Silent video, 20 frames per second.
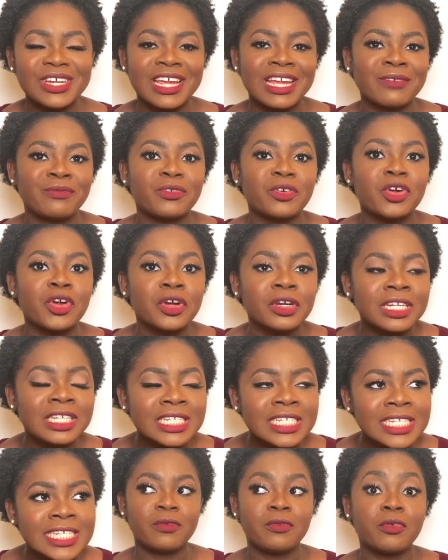I have
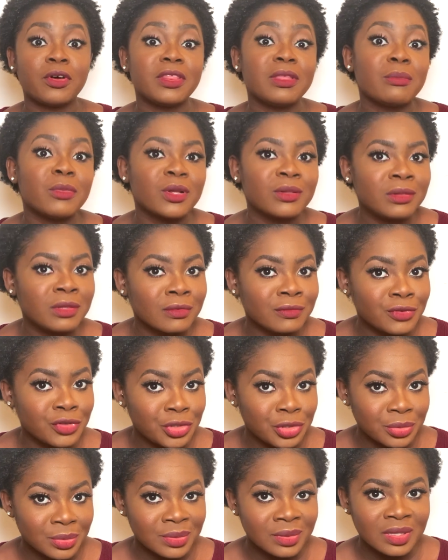earned for the month of
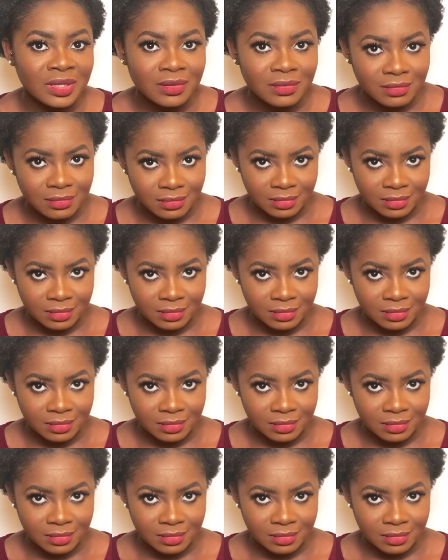June,